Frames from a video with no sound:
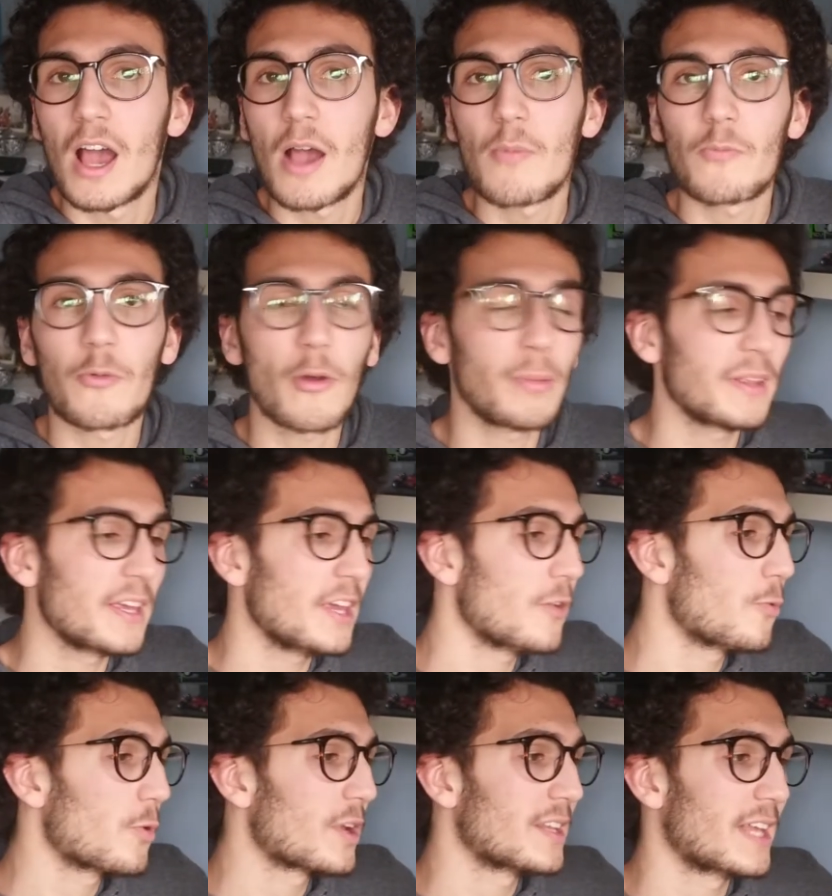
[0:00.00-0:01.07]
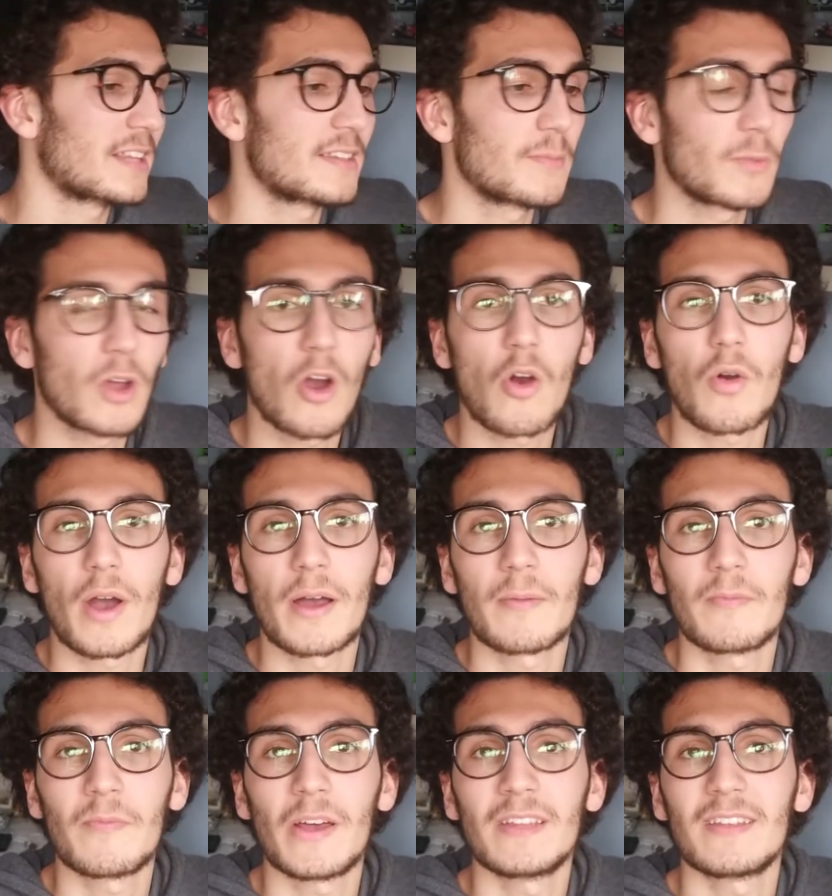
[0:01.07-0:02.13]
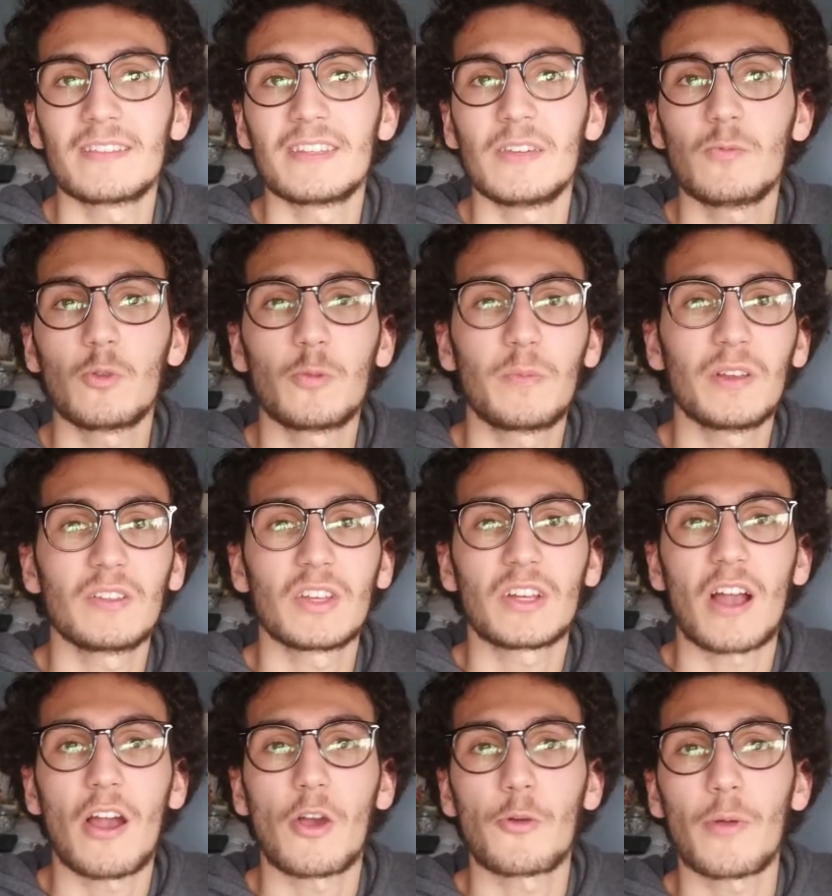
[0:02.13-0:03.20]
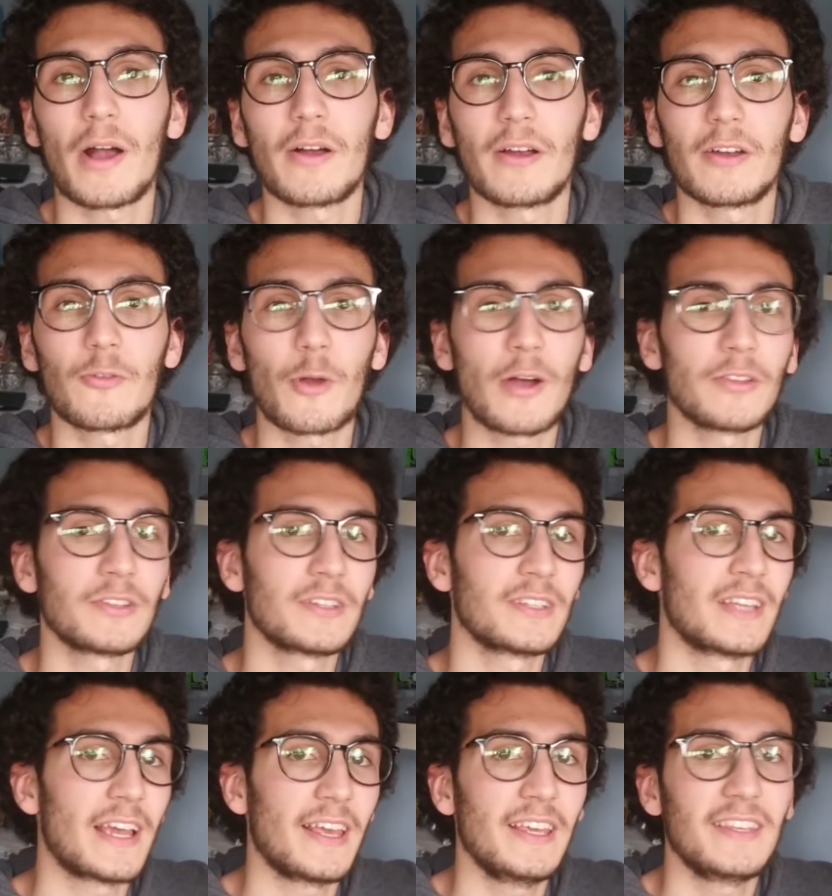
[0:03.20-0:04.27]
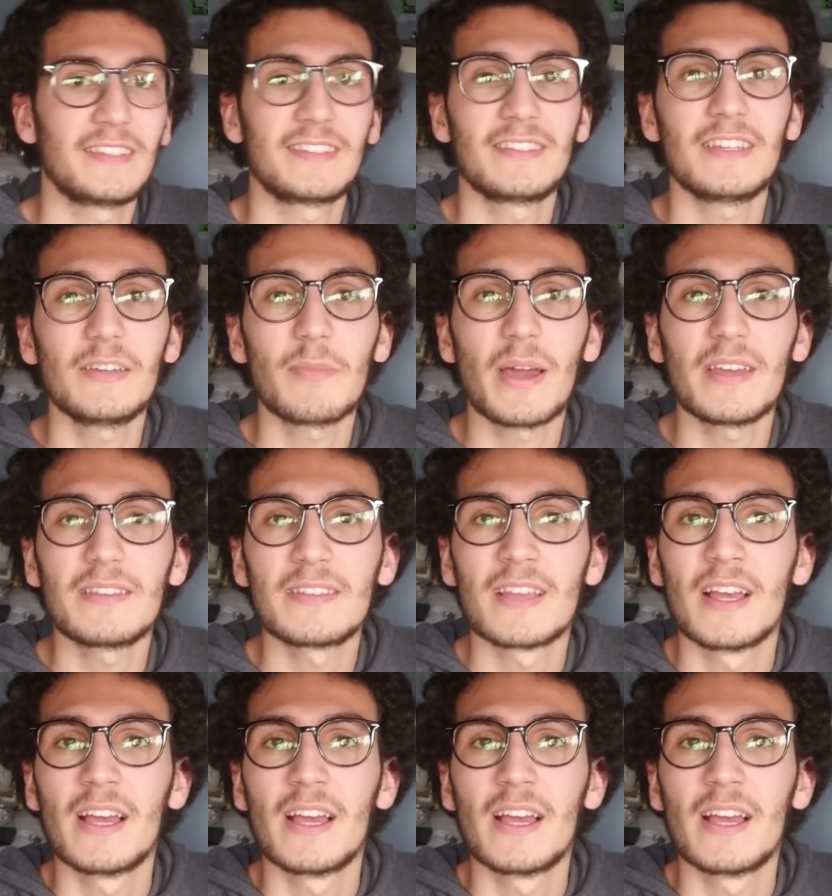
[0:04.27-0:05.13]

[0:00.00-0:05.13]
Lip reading: probably he wouldn't let him go, and the team would build a car around his teammate,